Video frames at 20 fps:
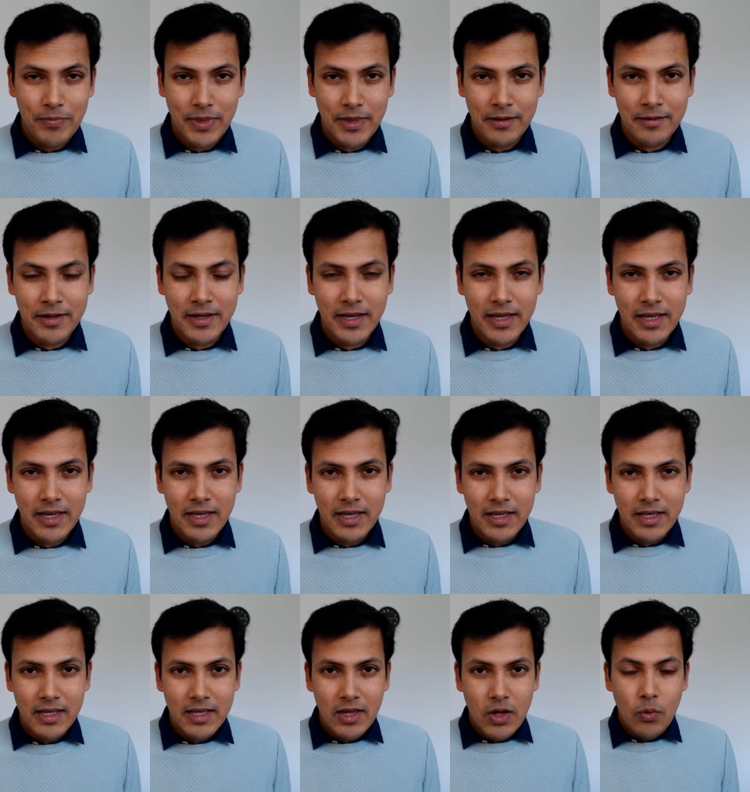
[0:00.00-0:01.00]
Okay,
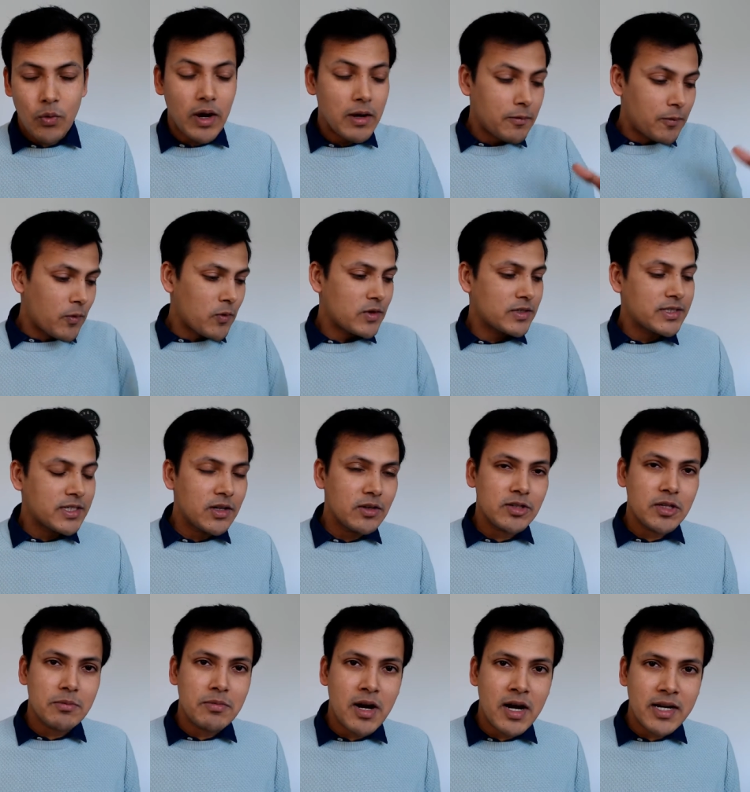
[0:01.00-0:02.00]
while focusing on
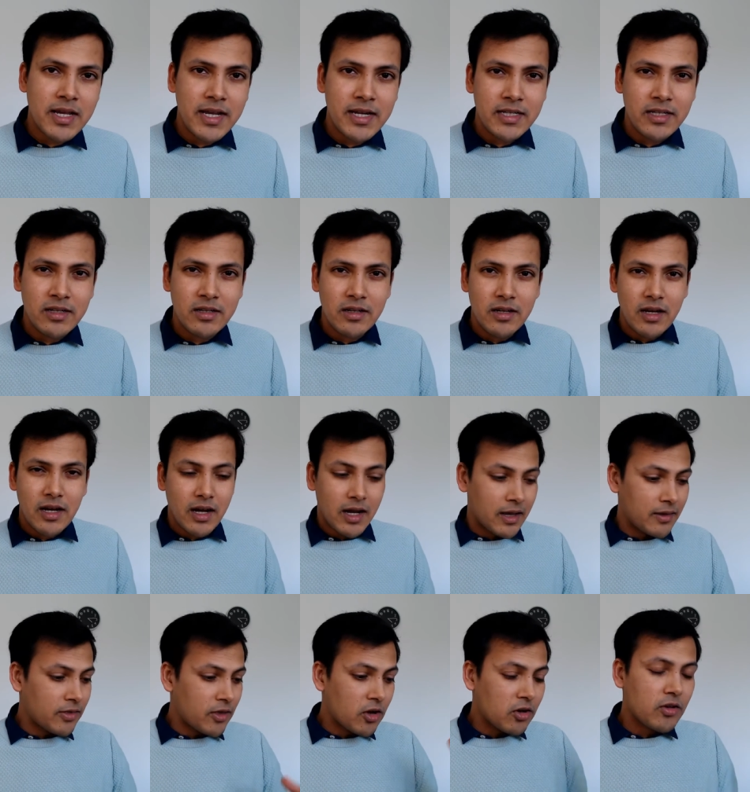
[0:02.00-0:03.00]
the market, I
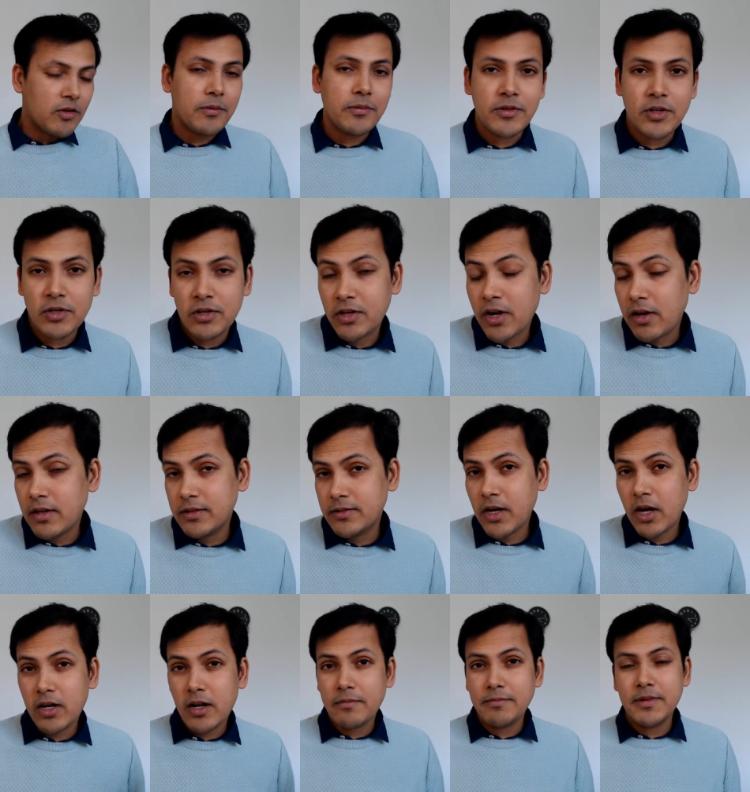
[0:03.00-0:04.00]
thought,
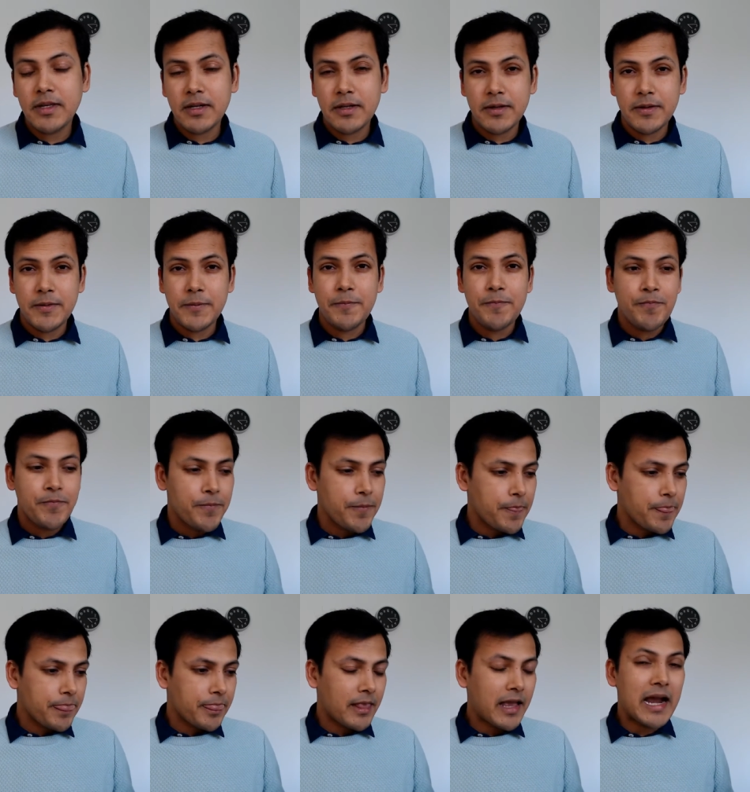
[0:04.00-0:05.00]
thought of the
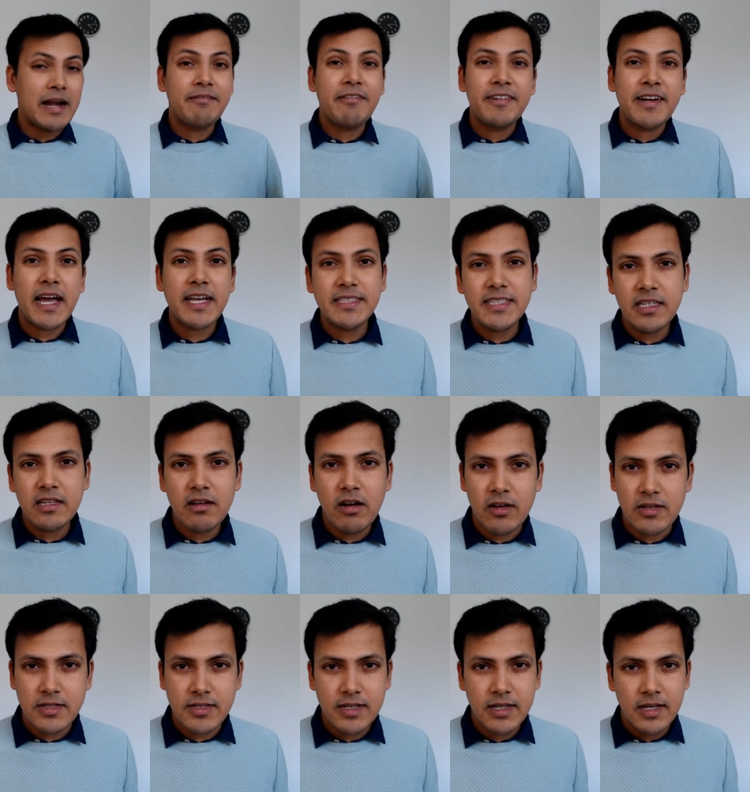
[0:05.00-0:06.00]
advertising
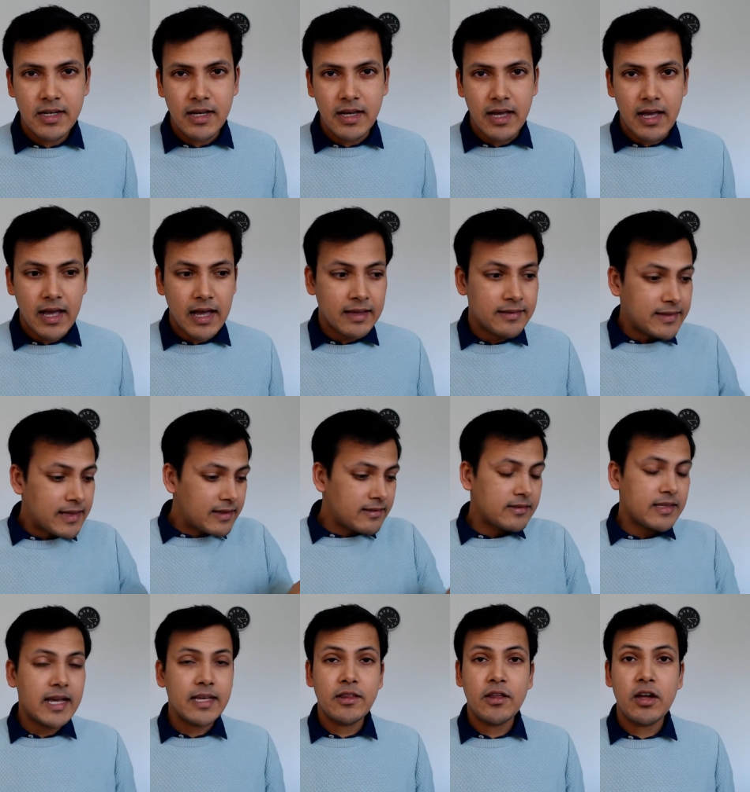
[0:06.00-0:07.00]
cost. And then
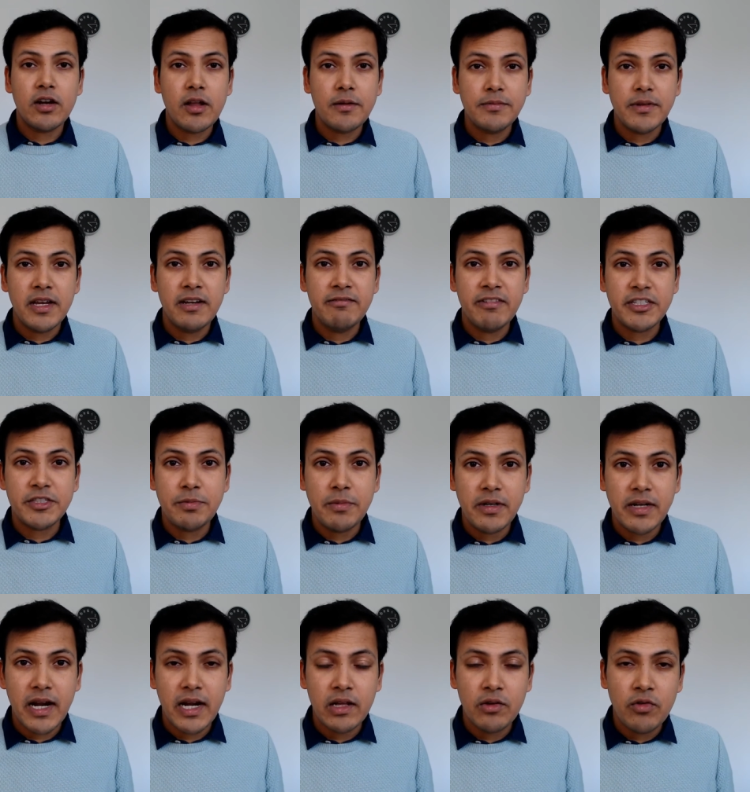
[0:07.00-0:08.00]
I thought of the investment
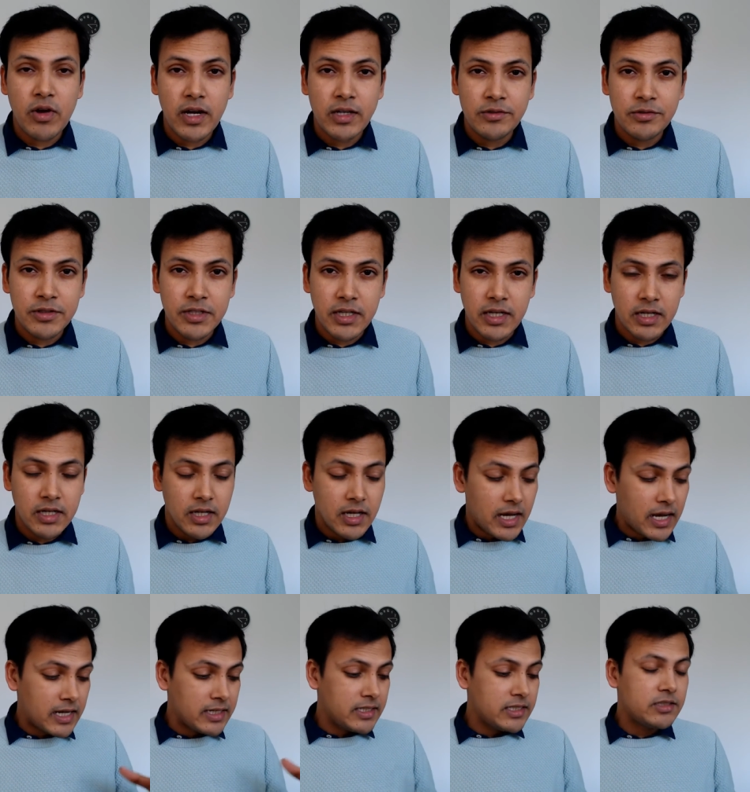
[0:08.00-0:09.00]
I required to ne
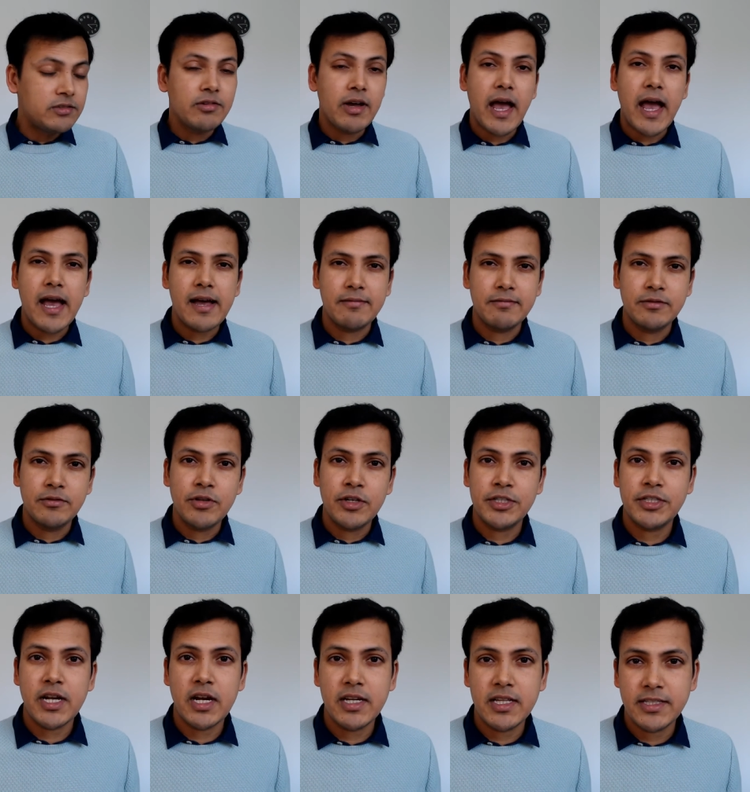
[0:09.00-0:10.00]
I need to have to
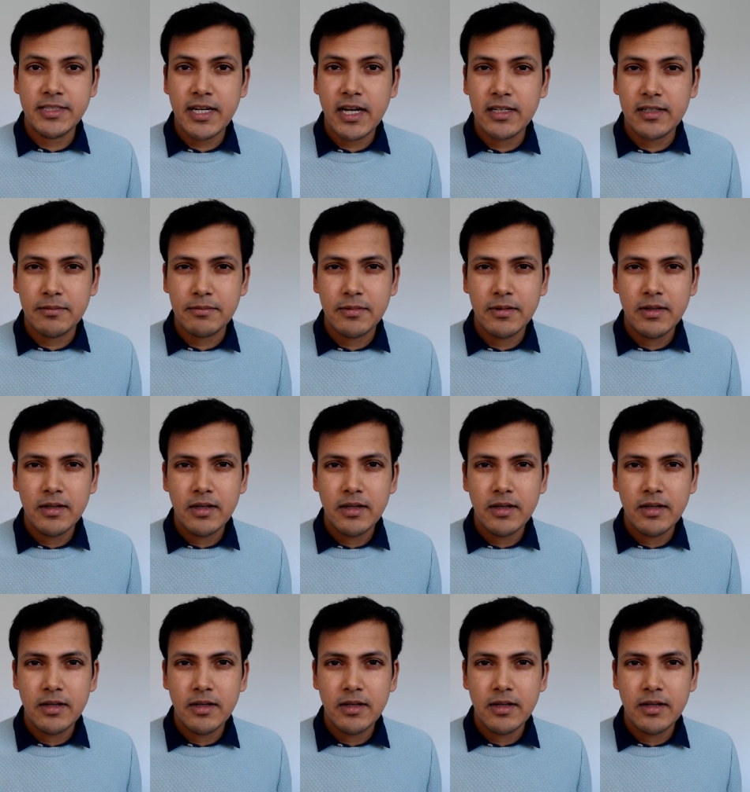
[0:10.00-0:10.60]
start a startup.